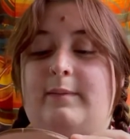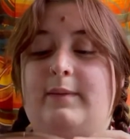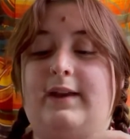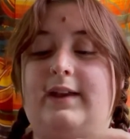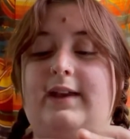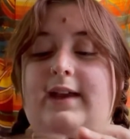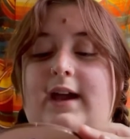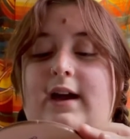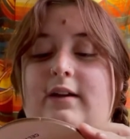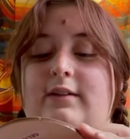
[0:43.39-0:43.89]

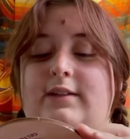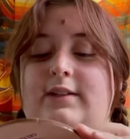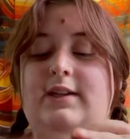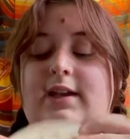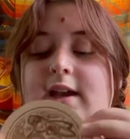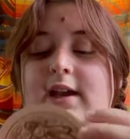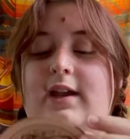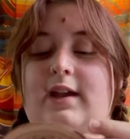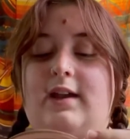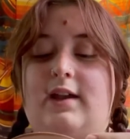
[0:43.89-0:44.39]

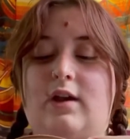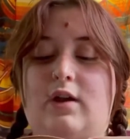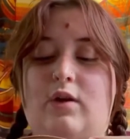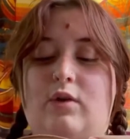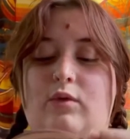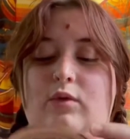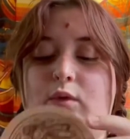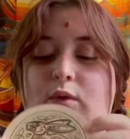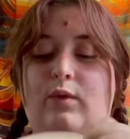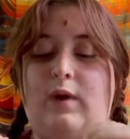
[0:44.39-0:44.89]
Celtic
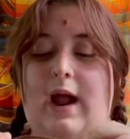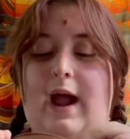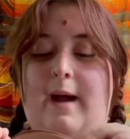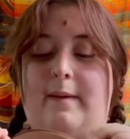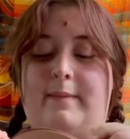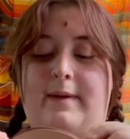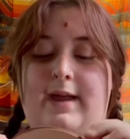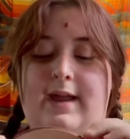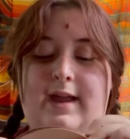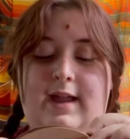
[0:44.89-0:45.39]

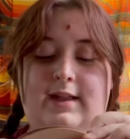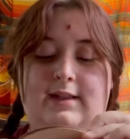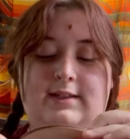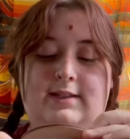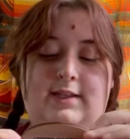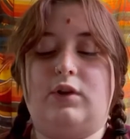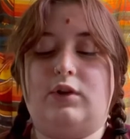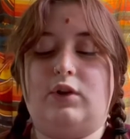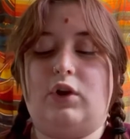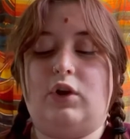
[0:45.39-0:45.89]
rabbit
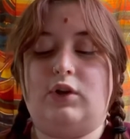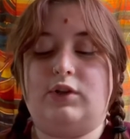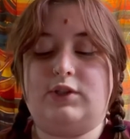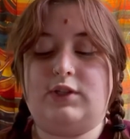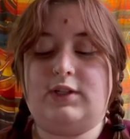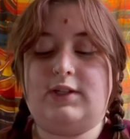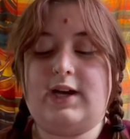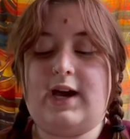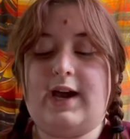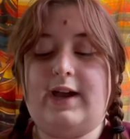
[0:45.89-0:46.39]
altar
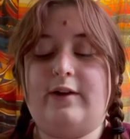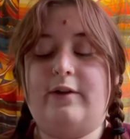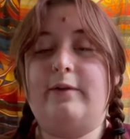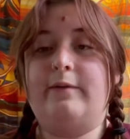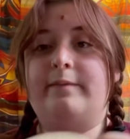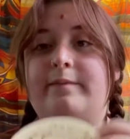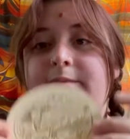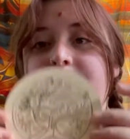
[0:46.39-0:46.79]
tile.